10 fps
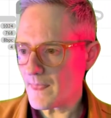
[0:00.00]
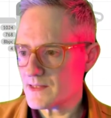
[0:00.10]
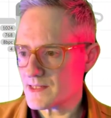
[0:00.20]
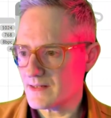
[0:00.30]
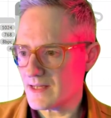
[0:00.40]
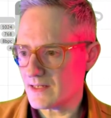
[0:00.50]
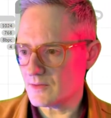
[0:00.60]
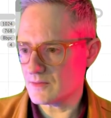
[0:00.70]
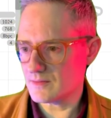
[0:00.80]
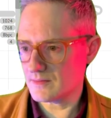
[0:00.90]
So
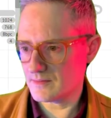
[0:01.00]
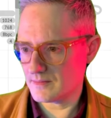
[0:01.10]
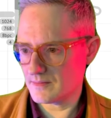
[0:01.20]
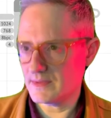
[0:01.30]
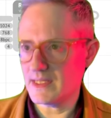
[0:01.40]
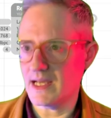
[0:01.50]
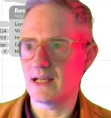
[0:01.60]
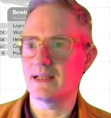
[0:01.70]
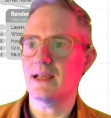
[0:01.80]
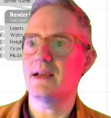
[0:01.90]
now, yeah,
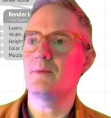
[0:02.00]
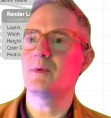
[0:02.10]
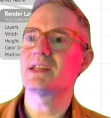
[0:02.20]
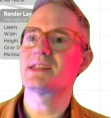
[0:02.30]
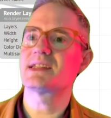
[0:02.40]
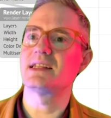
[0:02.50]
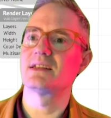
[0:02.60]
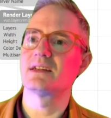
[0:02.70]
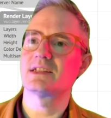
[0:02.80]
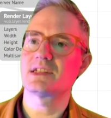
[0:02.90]
like we can see,
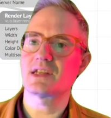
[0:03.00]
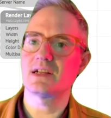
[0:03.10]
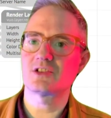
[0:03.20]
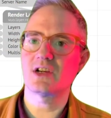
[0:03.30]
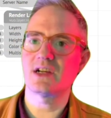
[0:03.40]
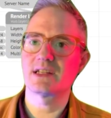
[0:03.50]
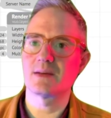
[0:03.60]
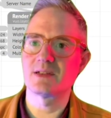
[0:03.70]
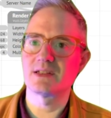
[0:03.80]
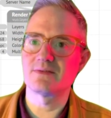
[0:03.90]
look, I've tried a
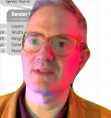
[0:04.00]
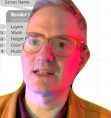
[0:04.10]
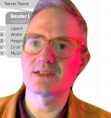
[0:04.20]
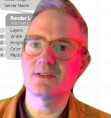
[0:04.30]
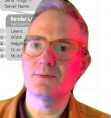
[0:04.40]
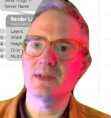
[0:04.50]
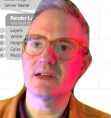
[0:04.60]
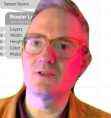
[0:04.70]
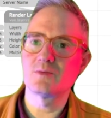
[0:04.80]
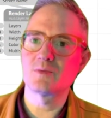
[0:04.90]
couple of different values. So if we
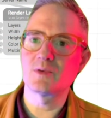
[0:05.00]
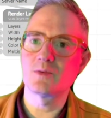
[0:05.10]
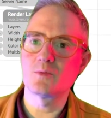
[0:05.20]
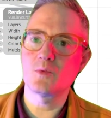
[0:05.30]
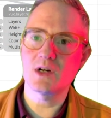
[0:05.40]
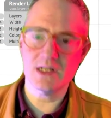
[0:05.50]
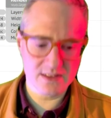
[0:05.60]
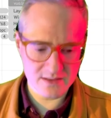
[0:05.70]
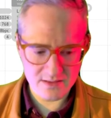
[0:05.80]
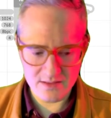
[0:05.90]
go 0.1,